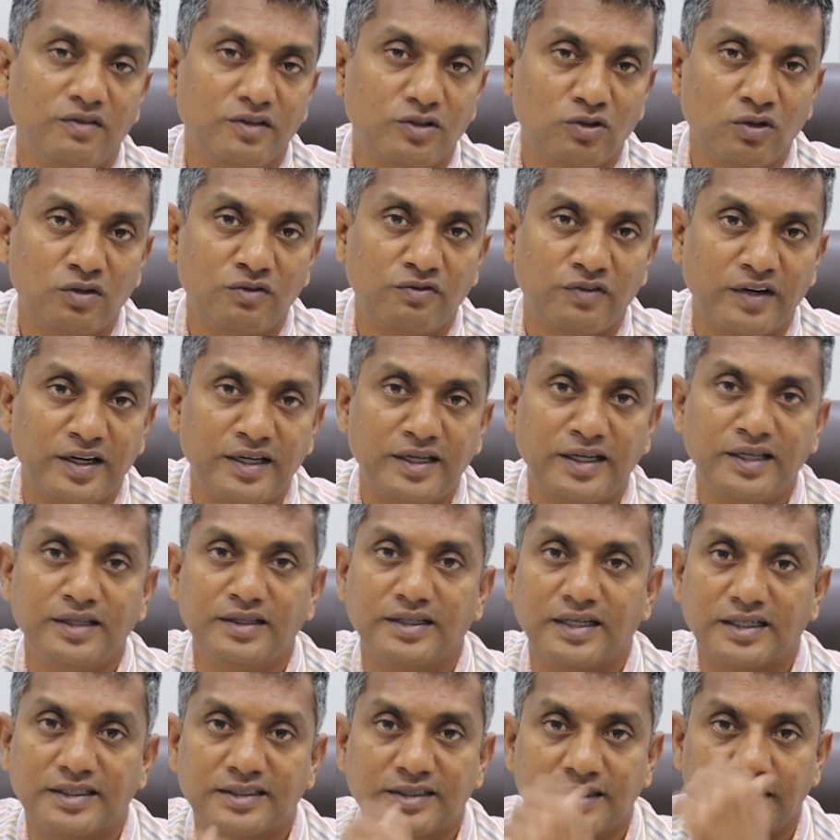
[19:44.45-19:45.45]
without
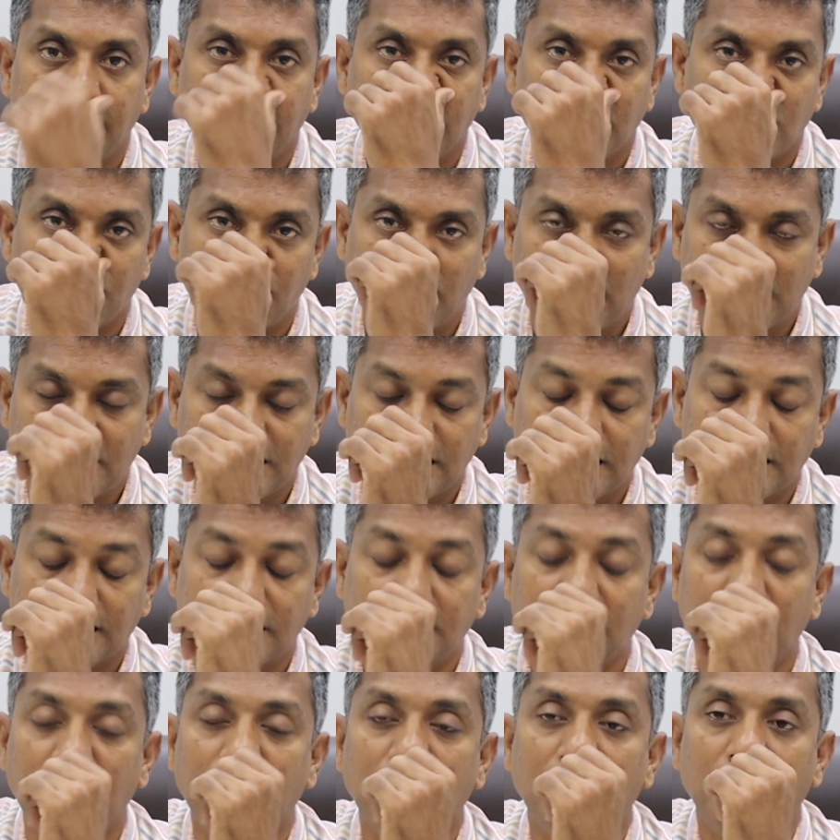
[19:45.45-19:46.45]
fighting. That's real
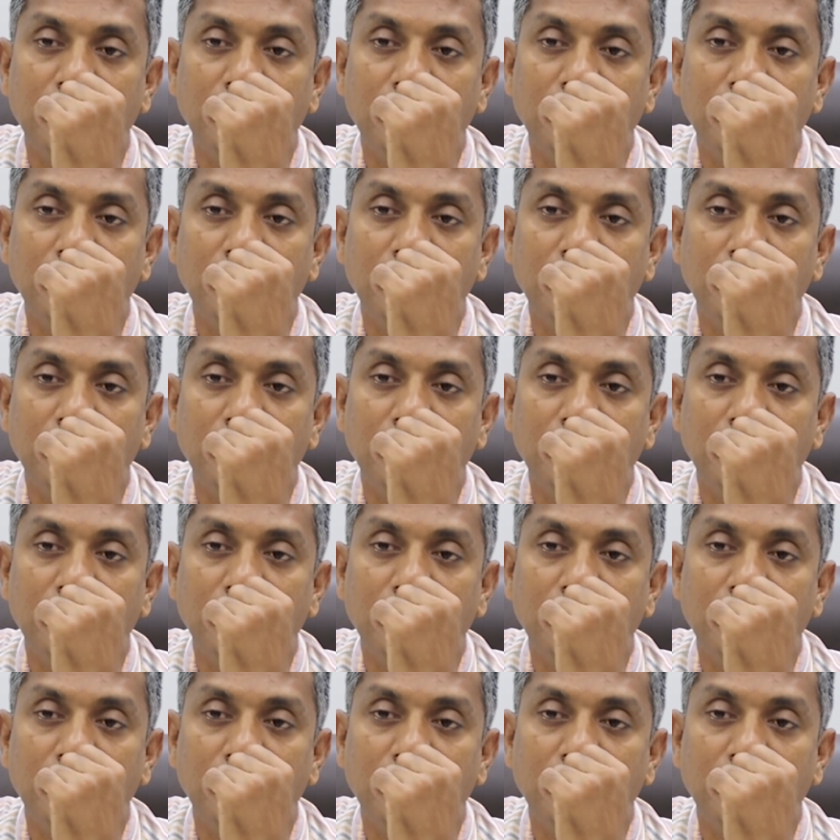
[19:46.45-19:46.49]
smartness.